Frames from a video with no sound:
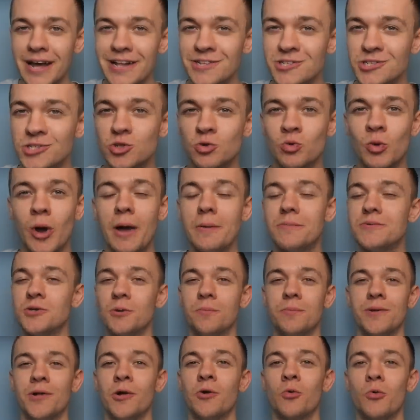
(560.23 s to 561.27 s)
getting swept
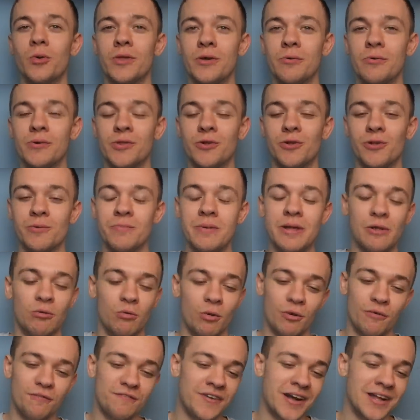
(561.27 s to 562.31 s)
up along with it with all the
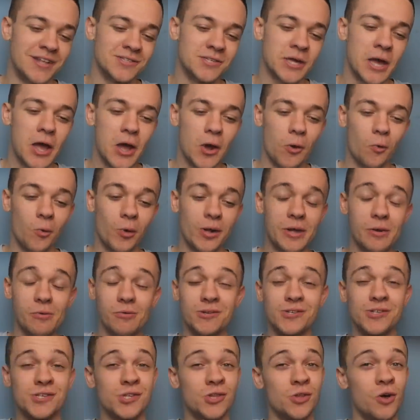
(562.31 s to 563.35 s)
Millwall fans when it
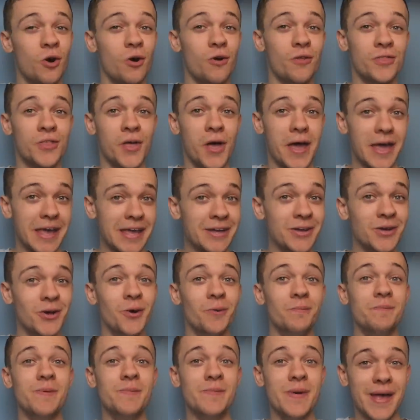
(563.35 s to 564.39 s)
was thought that he
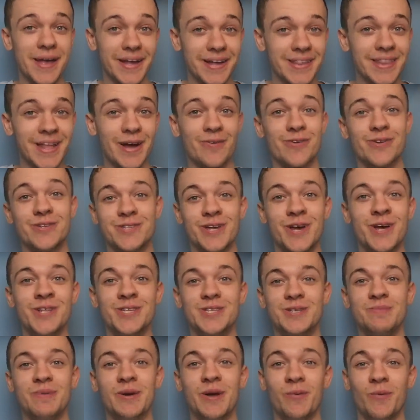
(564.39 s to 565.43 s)
could be making that return
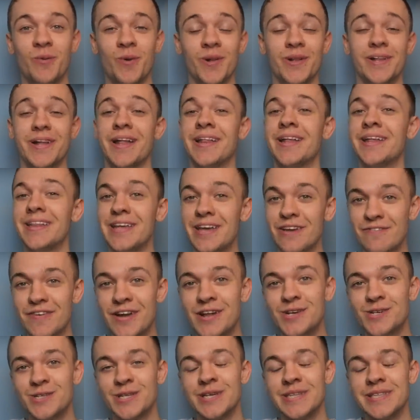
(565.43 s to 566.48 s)
to Millwall, and then he
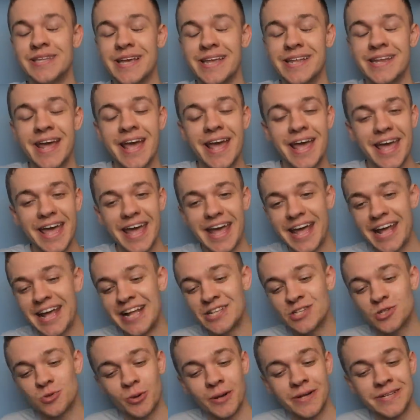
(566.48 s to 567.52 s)
eventually did
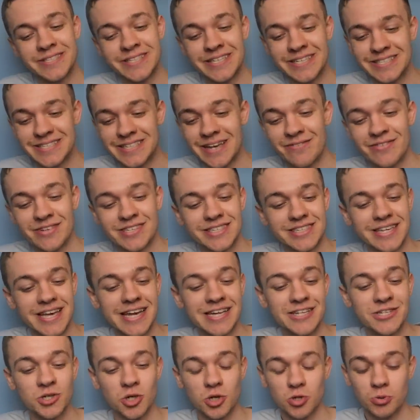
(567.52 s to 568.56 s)
in
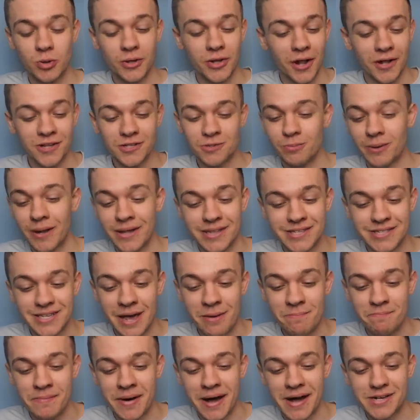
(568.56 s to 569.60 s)
2017. Just went on to play the
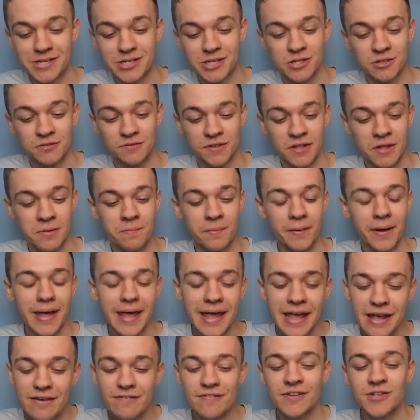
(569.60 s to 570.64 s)
10 matches for them, but
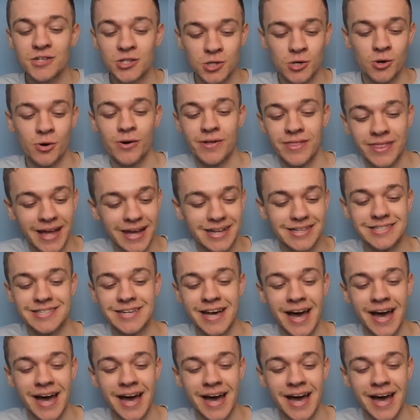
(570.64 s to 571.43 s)
even during that